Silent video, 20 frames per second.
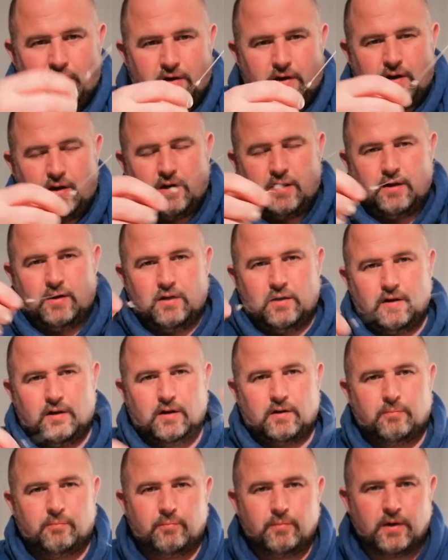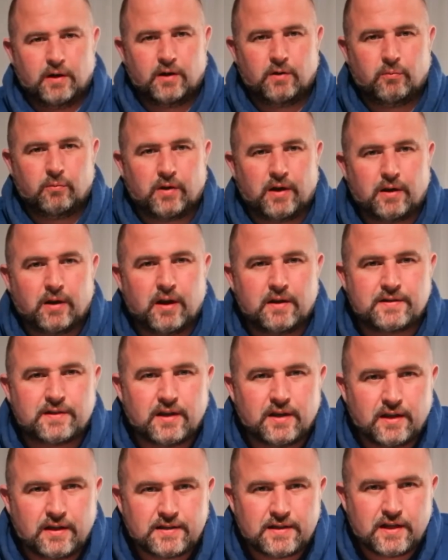a
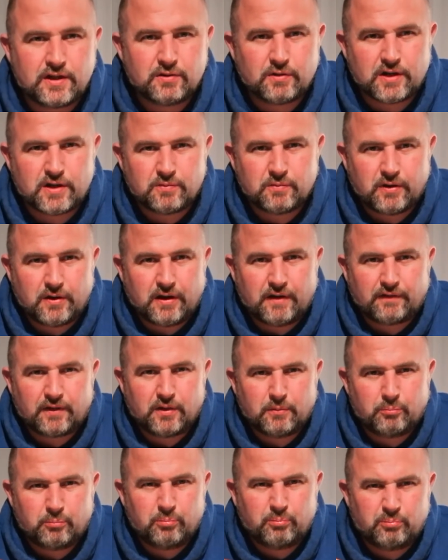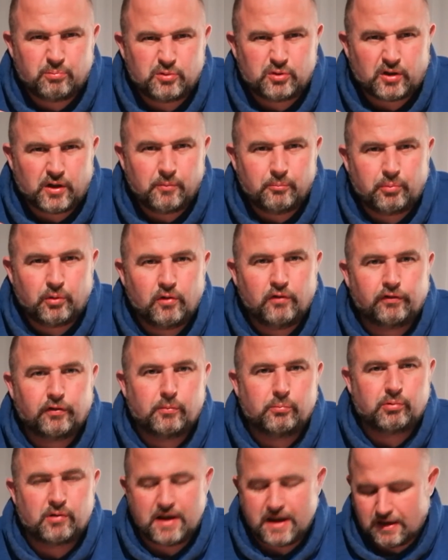situation where you have to try and pull for
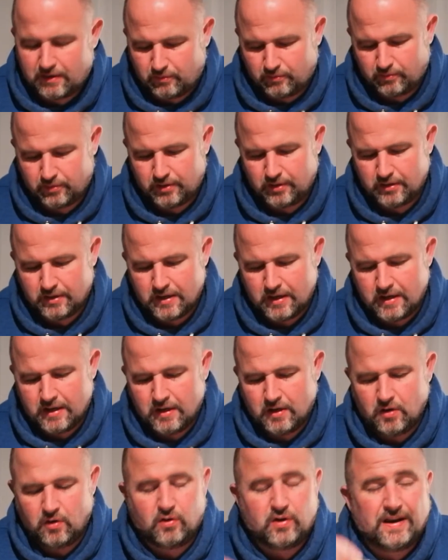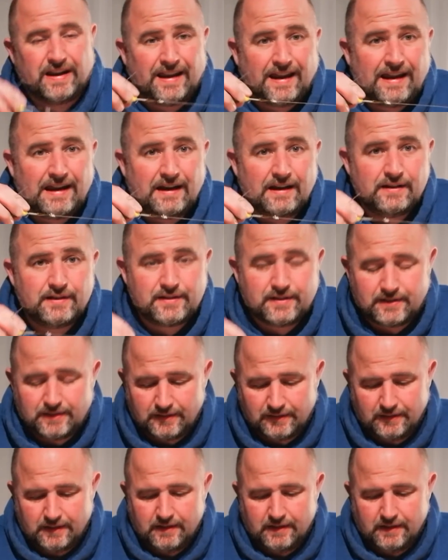a break, or you cast,